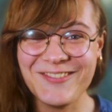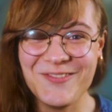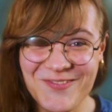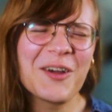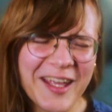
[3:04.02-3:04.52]

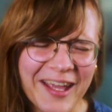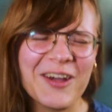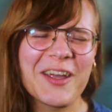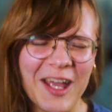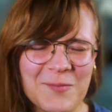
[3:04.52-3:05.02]
Um, okay,
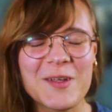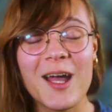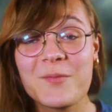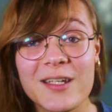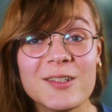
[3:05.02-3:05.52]
okay, I'm,
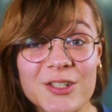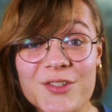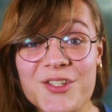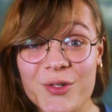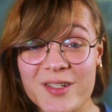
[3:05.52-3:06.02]
I'm getting a
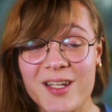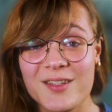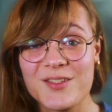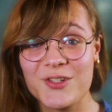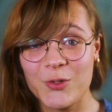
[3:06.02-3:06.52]
little too
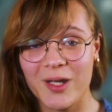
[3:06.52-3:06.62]
intense too